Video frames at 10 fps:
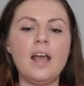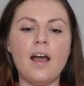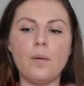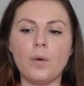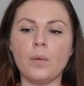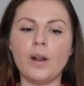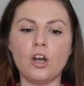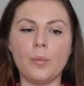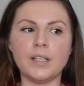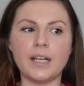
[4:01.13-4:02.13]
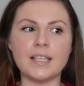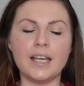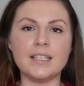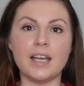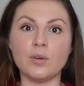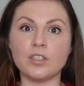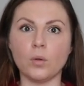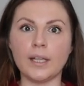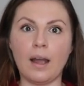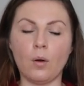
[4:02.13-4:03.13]
And then when I went a couple of days later, it was
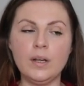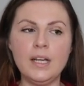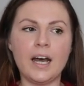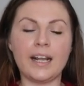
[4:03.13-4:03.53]
sold out.